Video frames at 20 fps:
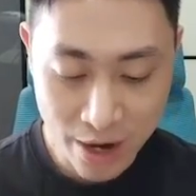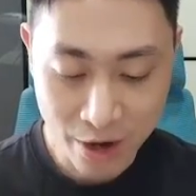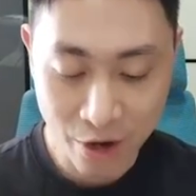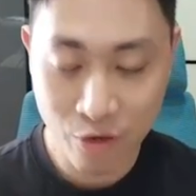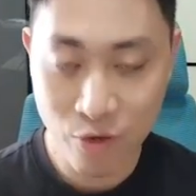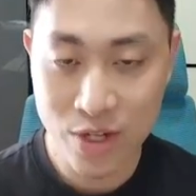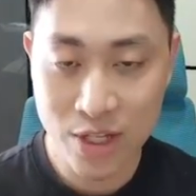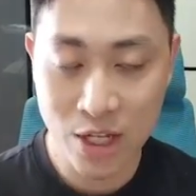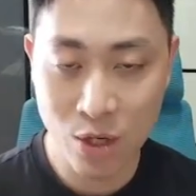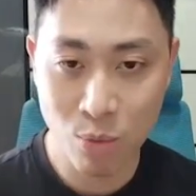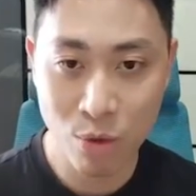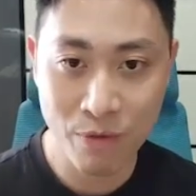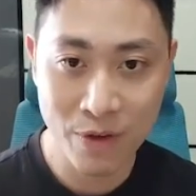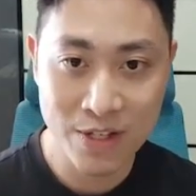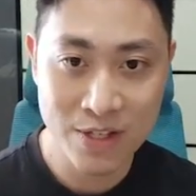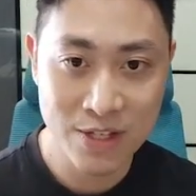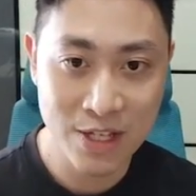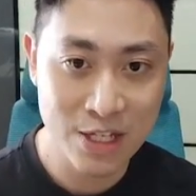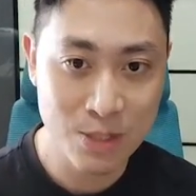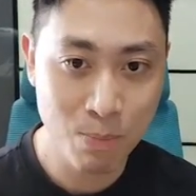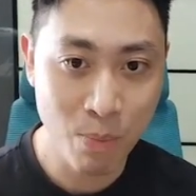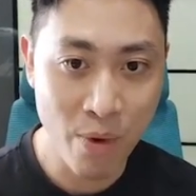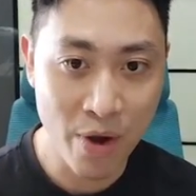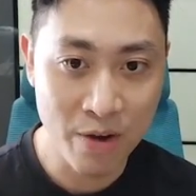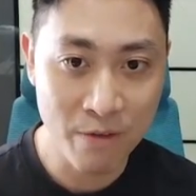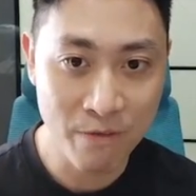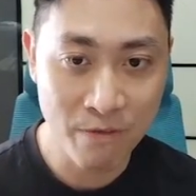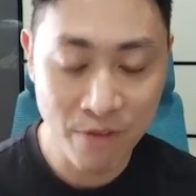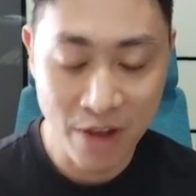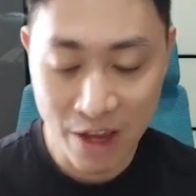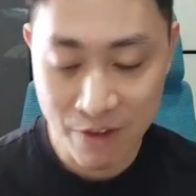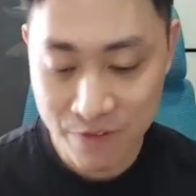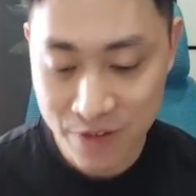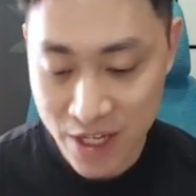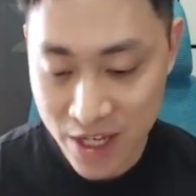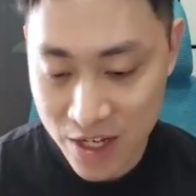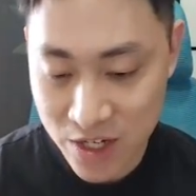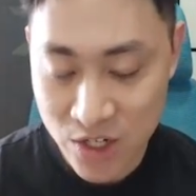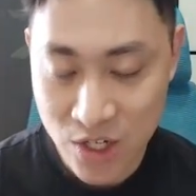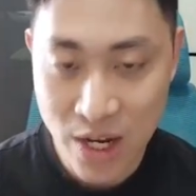greeted with a
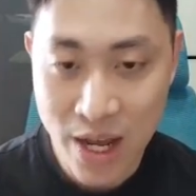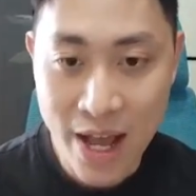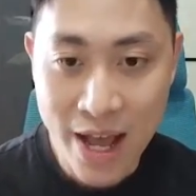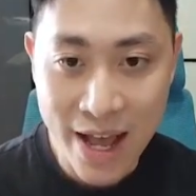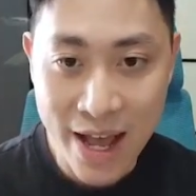6.5-inch